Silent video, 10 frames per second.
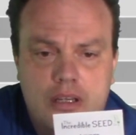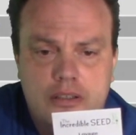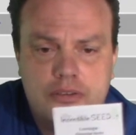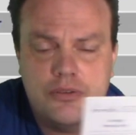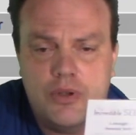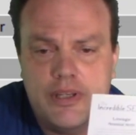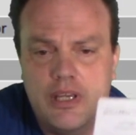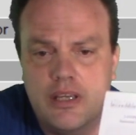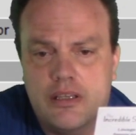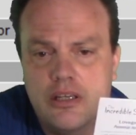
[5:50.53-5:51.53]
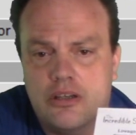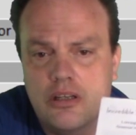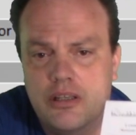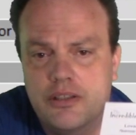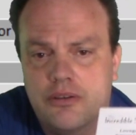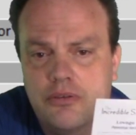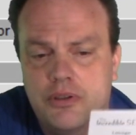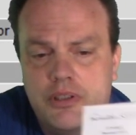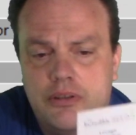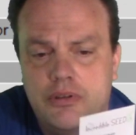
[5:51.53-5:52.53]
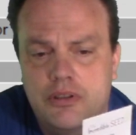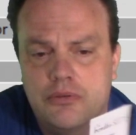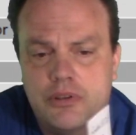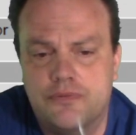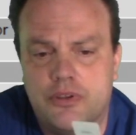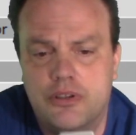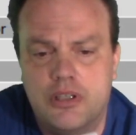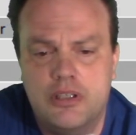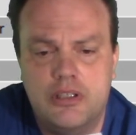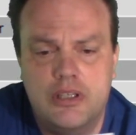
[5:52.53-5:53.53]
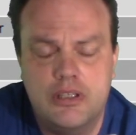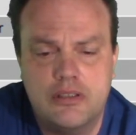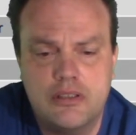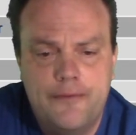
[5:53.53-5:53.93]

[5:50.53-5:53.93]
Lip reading: so I can't calculate the growing degree units for the 90 days.